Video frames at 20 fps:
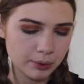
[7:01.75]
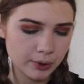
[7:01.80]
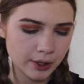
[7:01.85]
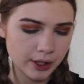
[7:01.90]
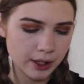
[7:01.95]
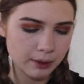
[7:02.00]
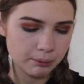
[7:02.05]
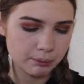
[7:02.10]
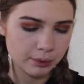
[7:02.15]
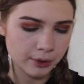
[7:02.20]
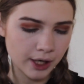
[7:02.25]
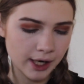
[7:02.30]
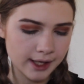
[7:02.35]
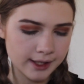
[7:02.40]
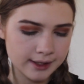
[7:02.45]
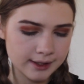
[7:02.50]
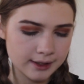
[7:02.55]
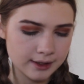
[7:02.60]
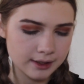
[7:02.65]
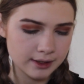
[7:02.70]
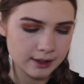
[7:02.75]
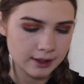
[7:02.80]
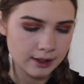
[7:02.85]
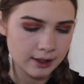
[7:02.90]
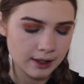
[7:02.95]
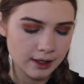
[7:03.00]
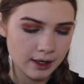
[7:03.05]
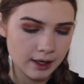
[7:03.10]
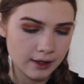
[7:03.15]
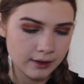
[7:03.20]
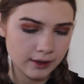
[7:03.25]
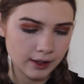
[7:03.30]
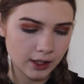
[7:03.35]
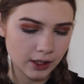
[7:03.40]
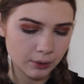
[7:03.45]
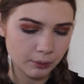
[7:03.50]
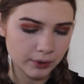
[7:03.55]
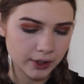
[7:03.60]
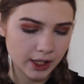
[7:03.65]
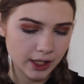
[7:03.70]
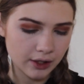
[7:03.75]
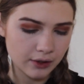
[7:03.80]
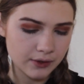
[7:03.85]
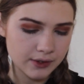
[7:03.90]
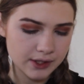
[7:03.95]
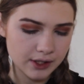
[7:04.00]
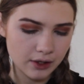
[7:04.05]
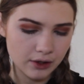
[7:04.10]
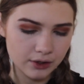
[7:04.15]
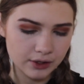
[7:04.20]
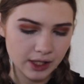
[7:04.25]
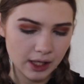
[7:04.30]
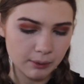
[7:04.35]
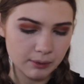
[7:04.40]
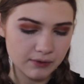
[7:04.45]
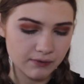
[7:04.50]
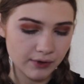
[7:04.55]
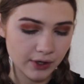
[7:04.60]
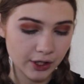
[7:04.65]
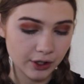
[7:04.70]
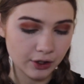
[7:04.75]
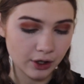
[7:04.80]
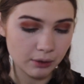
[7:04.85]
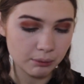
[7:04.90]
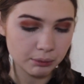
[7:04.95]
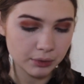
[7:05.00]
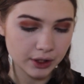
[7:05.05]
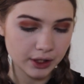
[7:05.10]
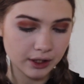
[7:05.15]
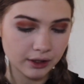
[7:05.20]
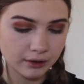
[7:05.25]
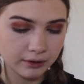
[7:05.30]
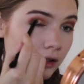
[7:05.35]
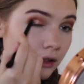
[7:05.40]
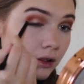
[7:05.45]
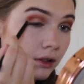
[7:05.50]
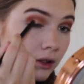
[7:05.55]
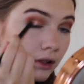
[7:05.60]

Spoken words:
pretty pressed. The other one that I used the other day was very crumbly.